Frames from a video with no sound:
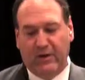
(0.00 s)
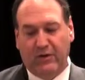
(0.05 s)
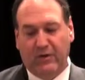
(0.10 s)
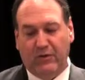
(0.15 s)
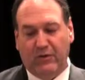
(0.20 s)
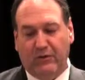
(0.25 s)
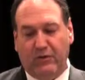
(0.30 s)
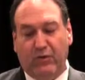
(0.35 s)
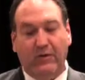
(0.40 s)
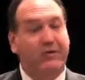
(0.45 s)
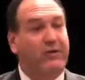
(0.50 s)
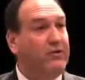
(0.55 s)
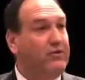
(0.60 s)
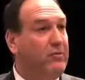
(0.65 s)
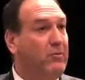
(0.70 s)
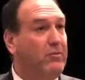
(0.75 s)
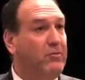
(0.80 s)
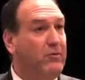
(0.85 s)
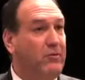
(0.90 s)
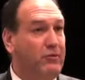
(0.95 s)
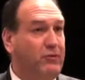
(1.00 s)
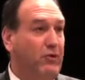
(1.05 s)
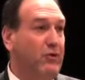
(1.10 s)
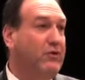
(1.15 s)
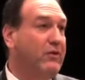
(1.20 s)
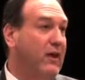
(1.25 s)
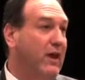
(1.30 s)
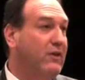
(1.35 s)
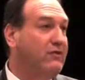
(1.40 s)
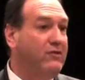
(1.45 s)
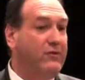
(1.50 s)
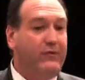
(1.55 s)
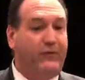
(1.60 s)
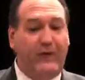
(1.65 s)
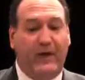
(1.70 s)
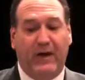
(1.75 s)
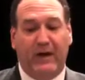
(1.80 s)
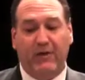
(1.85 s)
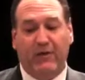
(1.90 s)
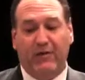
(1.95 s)
During the engine
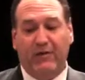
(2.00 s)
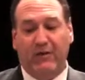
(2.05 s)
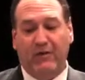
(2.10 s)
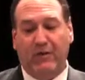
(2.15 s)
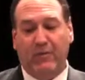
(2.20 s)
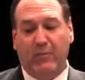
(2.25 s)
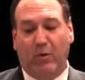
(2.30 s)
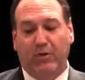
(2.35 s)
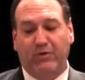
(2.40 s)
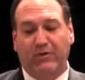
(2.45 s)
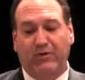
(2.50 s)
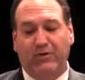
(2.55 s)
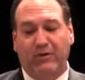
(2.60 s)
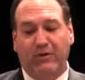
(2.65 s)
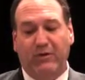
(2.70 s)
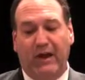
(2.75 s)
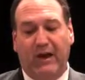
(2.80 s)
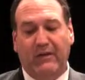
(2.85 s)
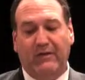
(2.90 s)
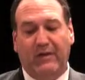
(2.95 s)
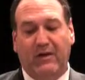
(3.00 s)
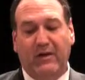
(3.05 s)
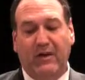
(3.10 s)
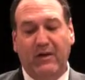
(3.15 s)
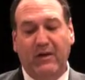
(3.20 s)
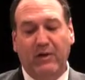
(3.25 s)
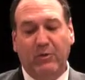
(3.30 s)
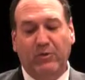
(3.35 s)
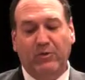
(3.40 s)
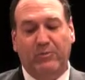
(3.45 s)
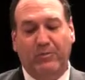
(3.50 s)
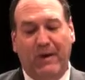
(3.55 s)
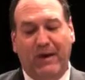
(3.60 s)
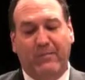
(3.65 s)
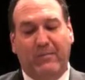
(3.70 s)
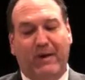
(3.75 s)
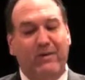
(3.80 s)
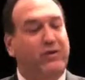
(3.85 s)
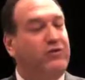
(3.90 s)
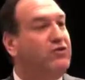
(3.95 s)
failure and the emergency landing was
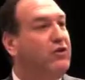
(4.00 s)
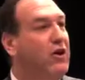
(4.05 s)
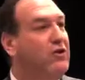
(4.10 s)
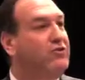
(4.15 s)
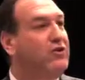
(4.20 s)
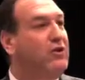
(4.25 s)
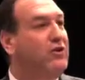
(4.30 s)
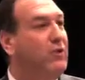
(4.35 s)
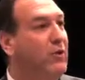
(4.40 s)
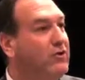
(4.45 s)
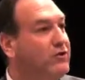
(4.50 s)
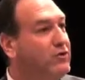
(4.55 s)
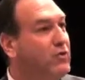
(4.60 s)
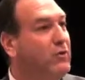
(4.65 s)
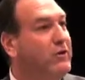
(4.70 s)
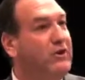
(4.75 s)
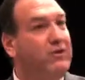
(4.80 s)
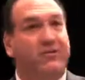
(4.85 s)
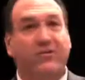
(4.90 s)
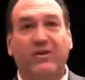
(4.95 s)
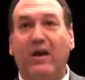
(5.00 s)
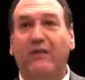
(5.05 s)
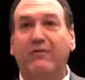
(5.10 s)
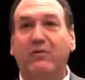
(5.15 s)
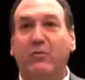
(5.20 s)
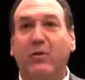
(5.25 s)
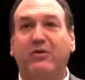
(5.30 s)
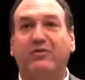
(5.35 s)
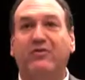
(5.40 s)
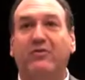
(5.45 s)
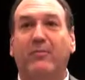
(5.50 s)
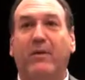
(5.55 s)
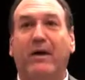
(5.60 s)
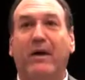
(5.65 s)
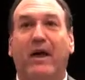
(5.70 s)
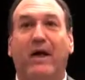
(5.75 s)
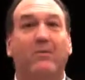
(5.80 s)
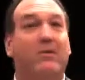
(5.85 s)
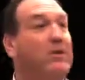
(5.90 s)
made by the judge on US 27 west of Miami in